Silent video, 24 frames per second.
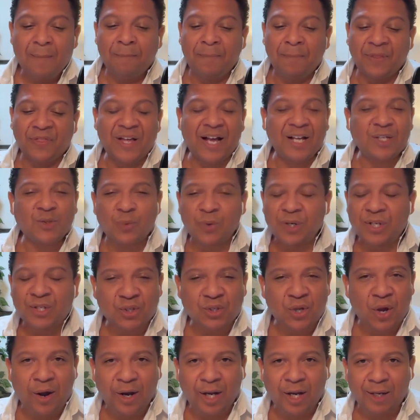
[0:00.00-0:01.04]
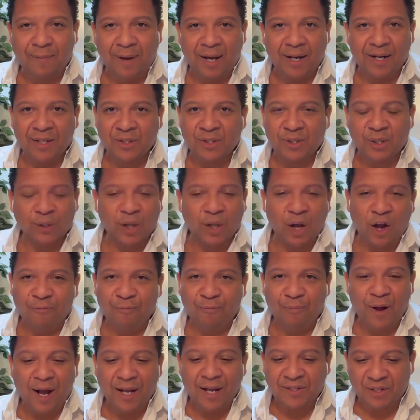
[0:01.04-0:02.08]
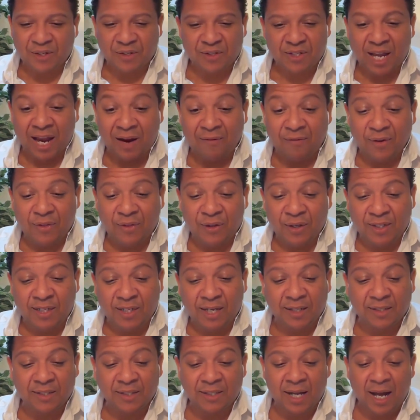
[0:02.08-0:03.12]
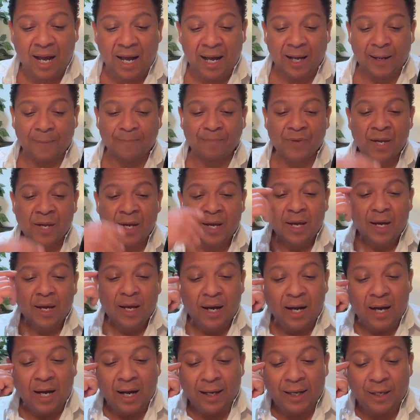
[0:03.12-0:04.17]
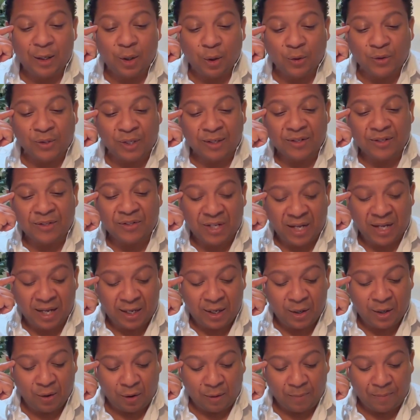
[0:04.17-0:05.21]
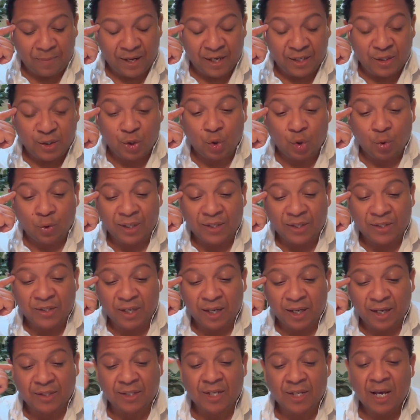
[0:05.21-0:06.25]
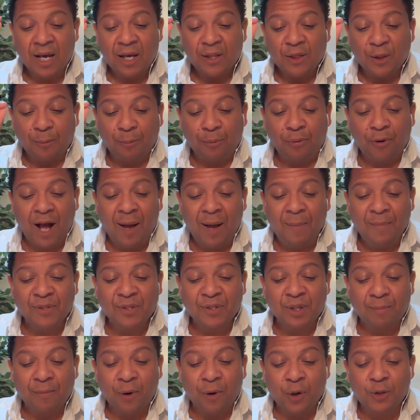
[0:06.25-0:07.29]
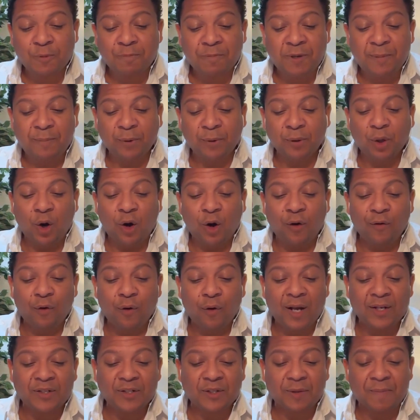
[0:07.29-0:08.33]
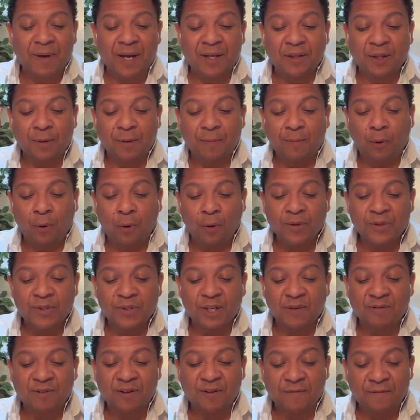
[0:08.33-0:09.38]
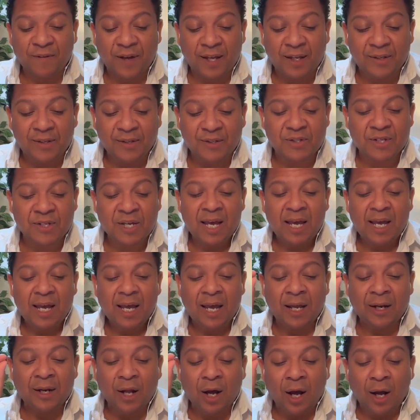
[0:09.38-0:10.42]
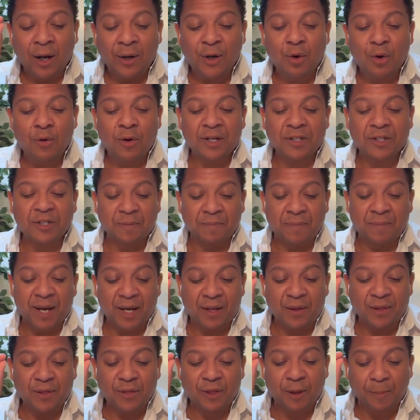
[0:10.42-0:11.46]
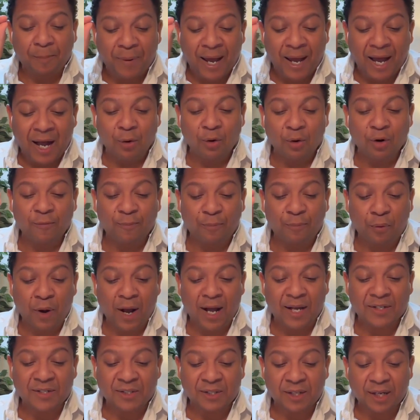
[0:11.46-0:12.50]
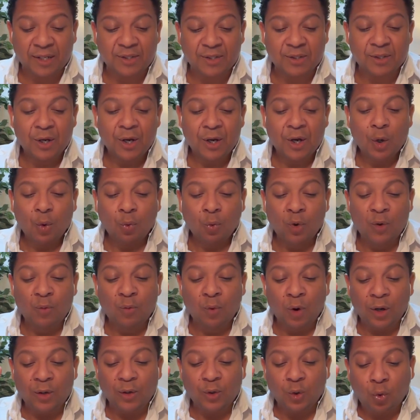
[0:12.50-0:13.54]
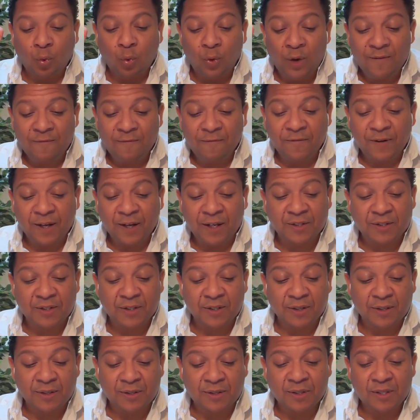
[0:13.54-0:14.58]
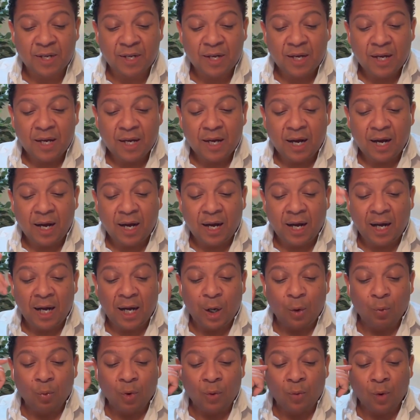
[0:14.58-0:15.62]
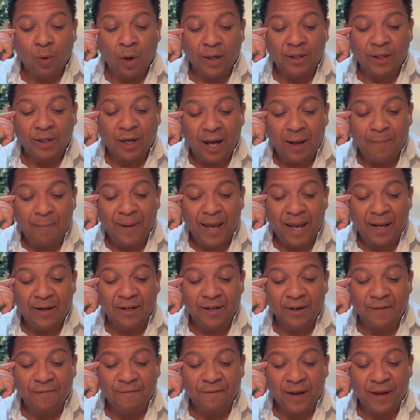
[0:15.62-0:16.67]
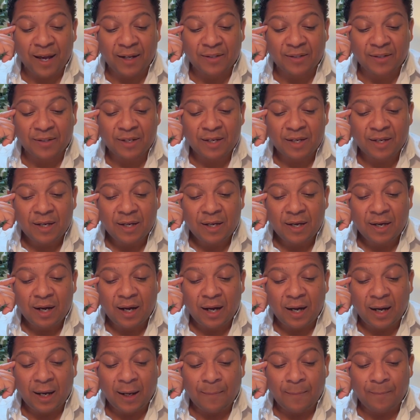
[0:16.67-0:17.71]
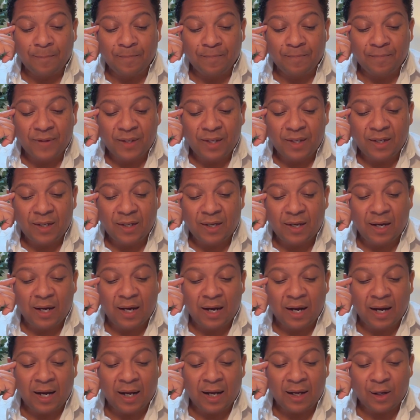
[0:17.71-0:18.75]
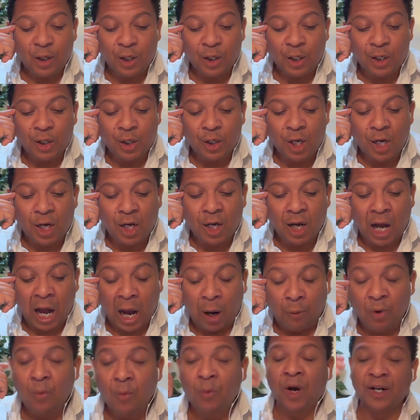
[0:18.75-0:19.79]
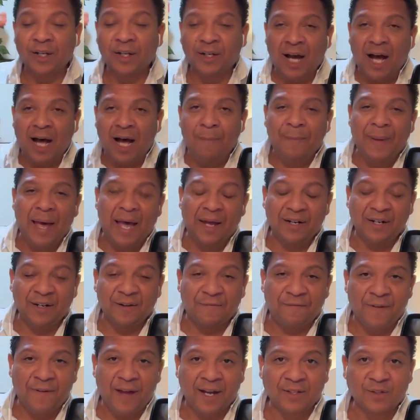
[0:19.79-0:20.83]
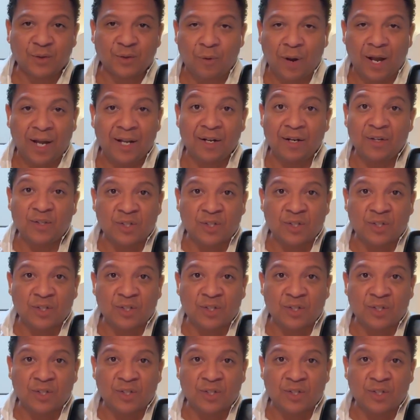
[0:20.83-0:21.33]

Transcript: But that's what he's talking about. It's the law of process. Everything takes time. He goes on to say here on page 26, the problem is that most people overestimate the importance of events and underestimate the power of process. We want quick fixes. We want compounding effect. Um, uh, we want compounding effect, right?